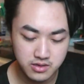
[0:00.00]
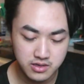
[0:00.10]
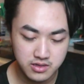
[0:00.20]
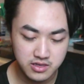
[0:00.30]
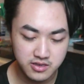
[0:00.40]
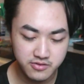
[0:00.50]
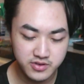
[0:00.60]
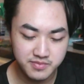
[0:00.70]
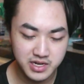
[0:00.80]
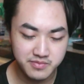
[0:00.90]
Let's go for the
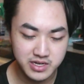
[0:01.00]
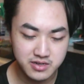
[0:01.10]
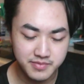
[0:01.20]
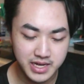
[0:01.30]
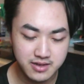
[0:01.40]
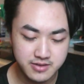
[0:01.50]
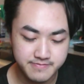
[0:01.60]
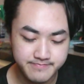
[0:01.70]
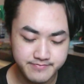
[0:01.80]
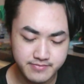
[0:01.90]
Mighty Miner at the back.
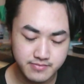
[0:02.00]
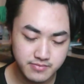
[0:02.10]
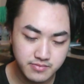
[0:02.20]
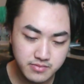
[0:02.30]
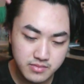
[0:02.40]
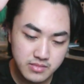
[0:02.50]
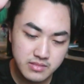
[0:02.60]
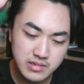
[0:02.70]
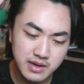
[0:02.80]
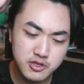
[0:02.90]

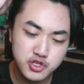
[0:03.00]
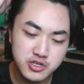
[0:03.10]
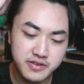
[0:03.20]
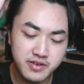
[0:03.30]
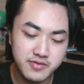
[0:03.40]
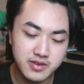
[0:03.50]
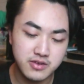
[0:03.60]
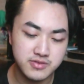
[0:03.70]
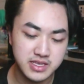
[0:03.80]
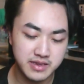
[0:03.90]
I'm not sure if I want to go
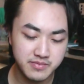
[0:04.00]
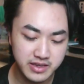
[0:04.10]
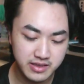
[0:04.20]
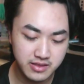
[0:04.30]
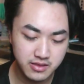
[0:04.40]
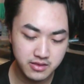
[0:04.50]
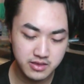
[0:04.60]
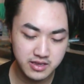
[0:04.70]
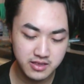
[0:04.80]
same lane yet.